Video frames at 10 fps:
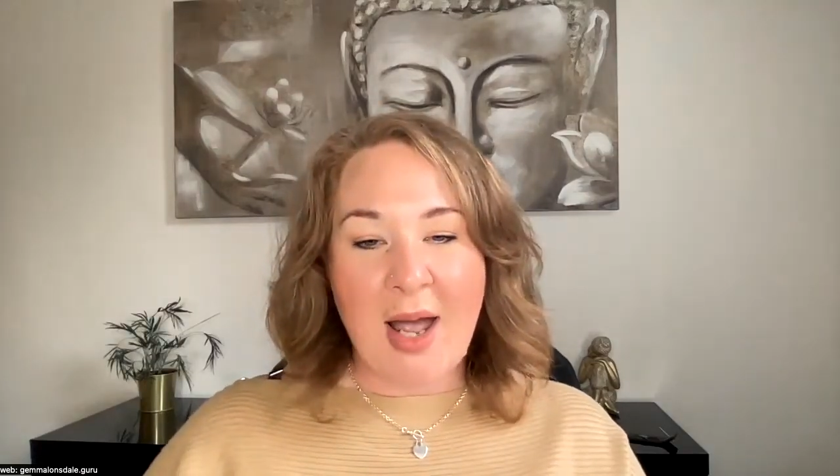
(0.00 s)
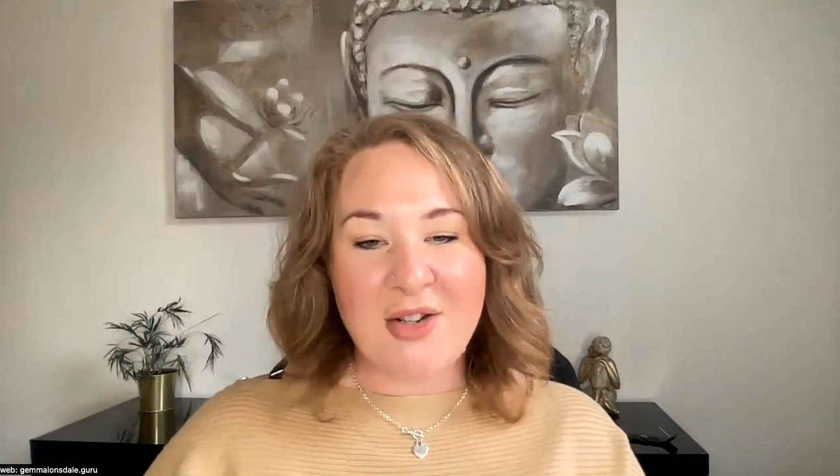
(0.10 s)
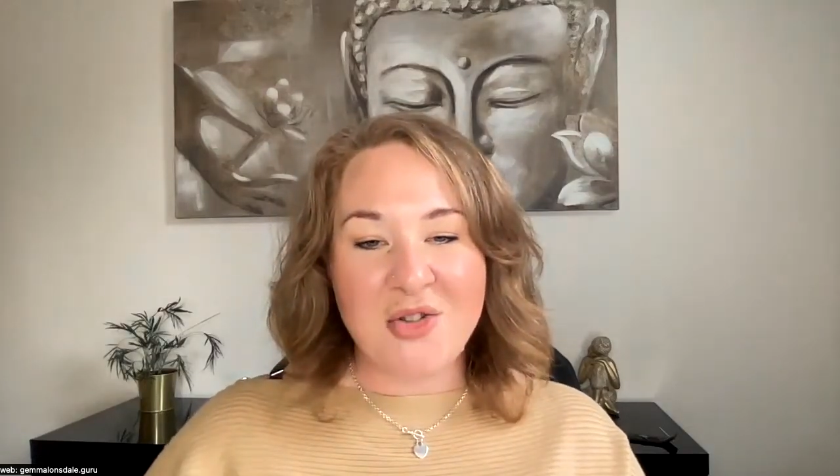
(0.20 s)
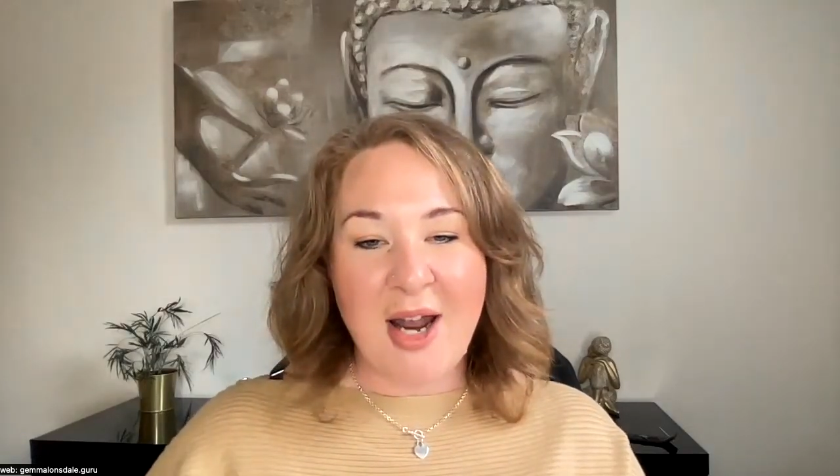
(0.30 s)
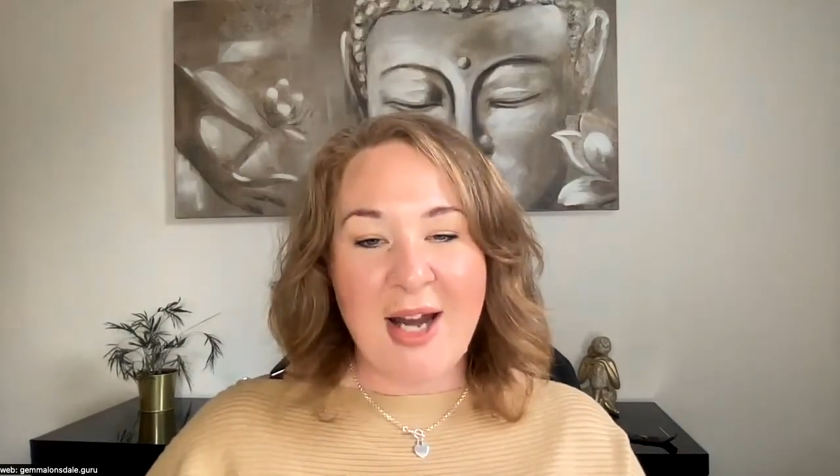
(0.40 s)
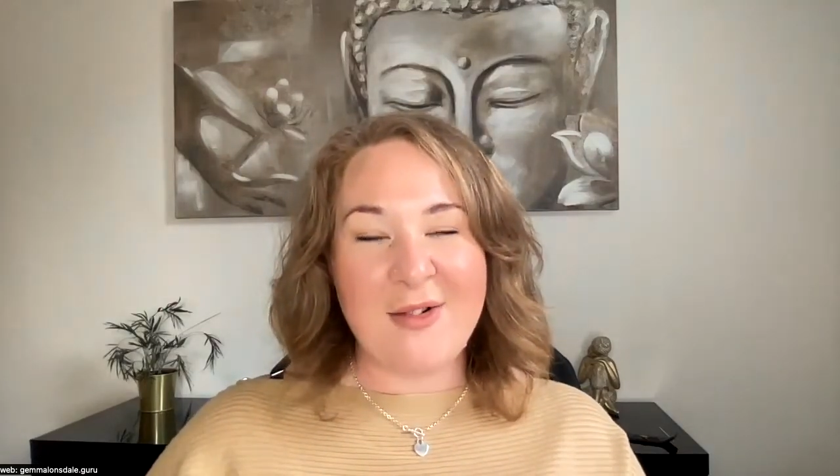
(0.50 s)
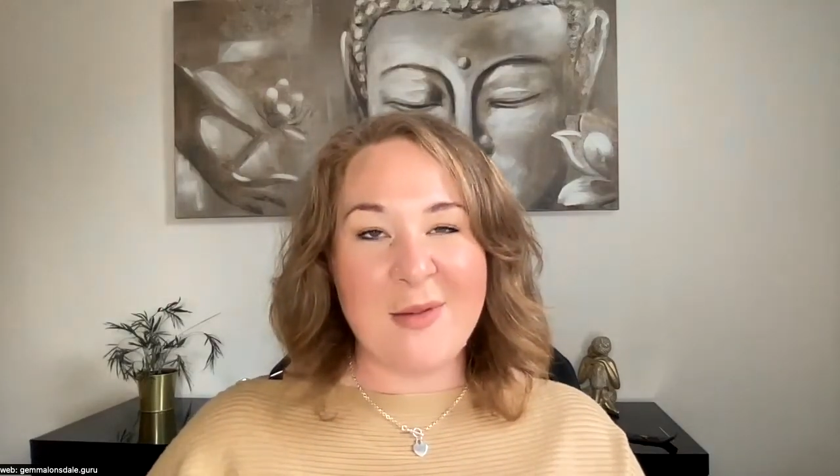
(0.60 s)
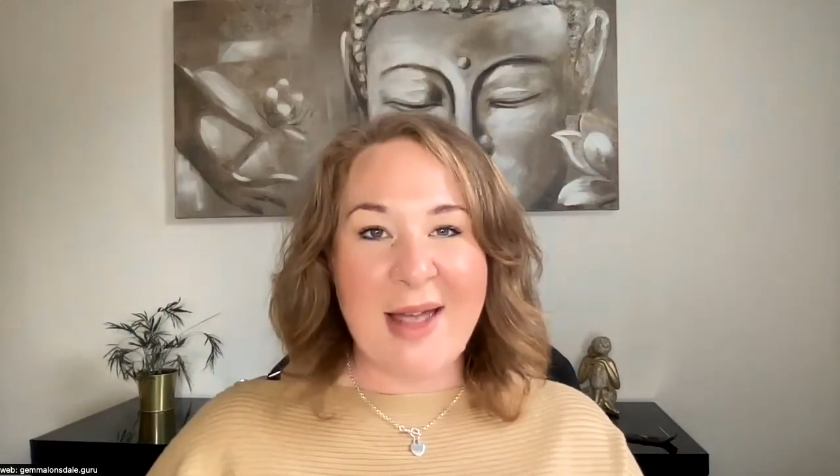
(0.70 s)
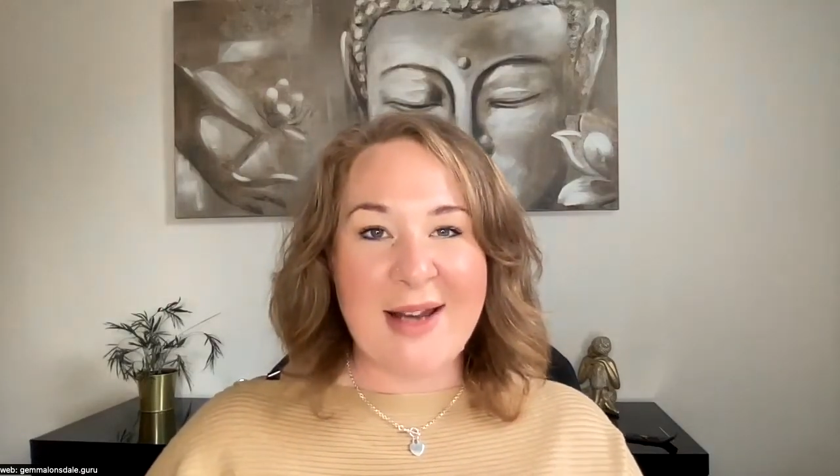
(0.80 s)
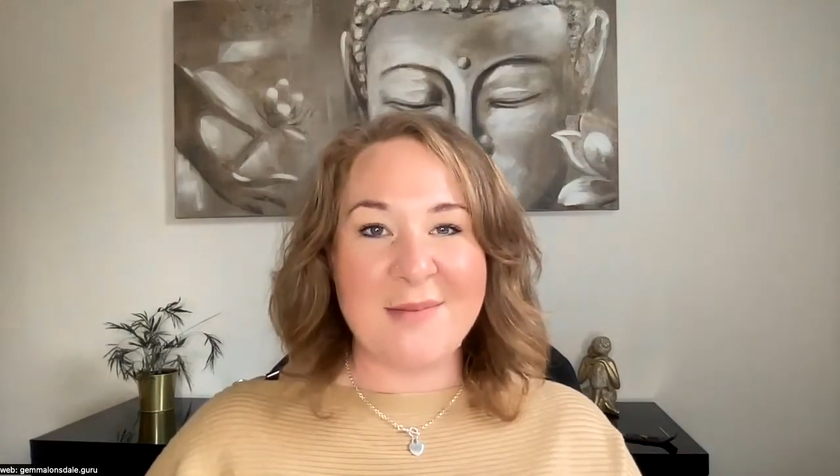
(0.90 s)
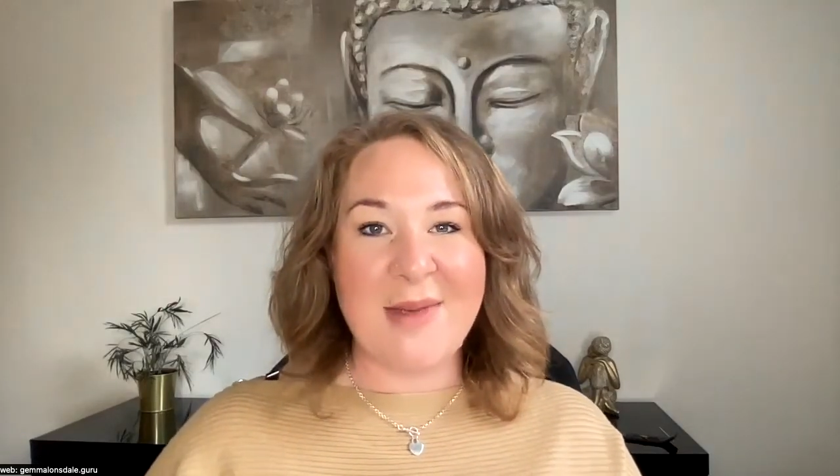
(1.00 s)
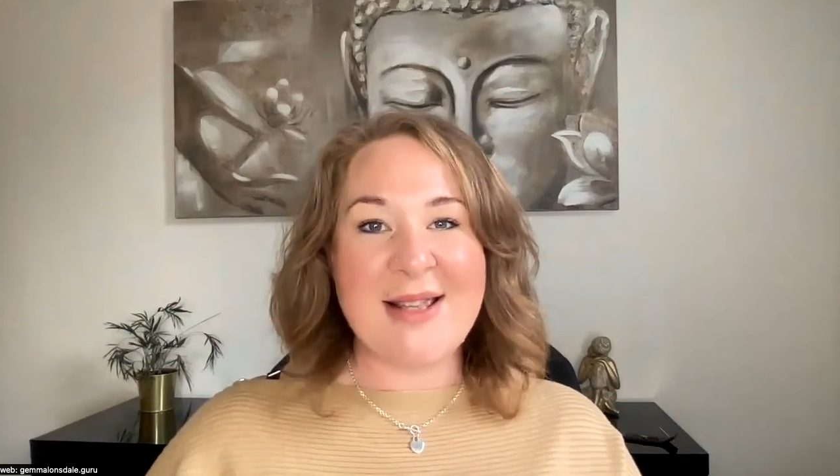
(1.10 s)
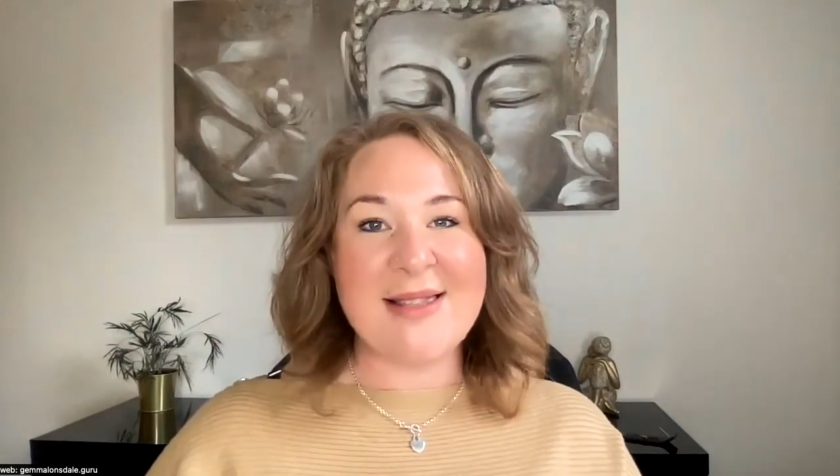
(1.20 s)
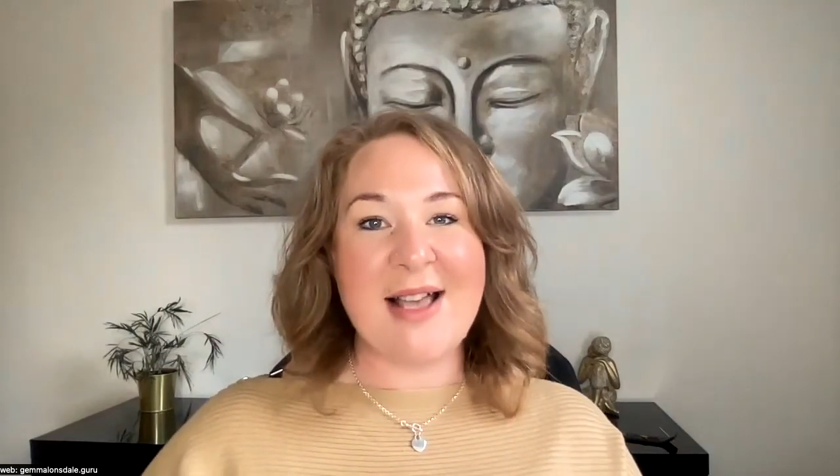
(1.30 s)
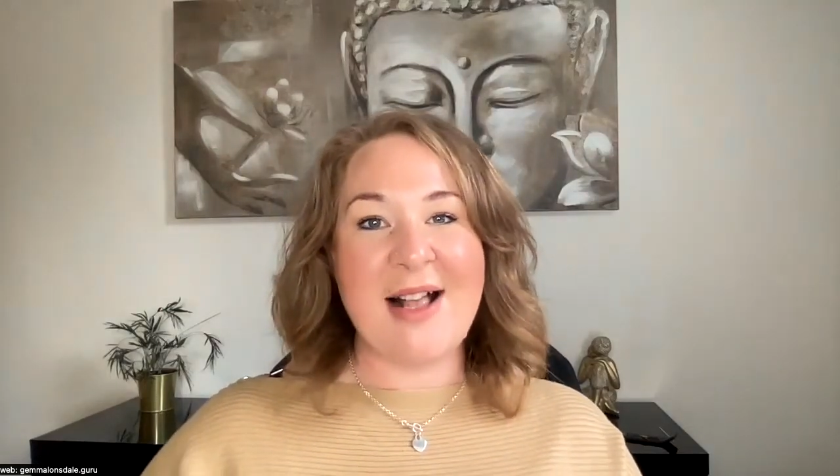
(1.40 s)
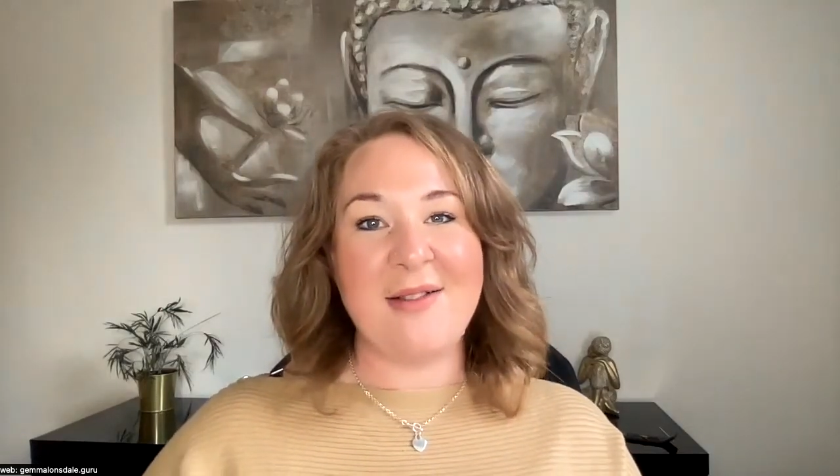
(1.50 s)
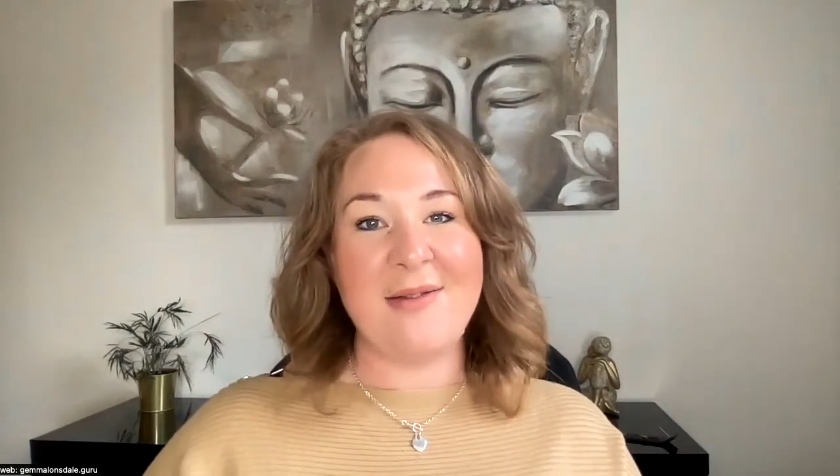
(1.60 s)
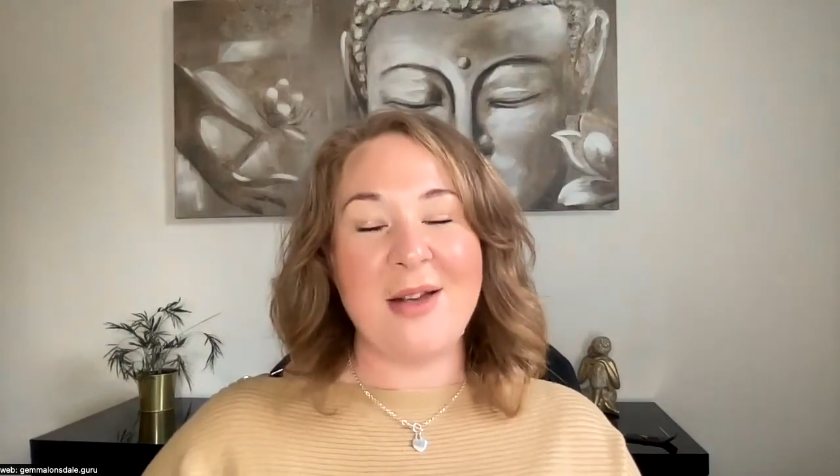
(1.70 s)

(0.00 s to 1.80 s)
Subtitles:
I try to remind myself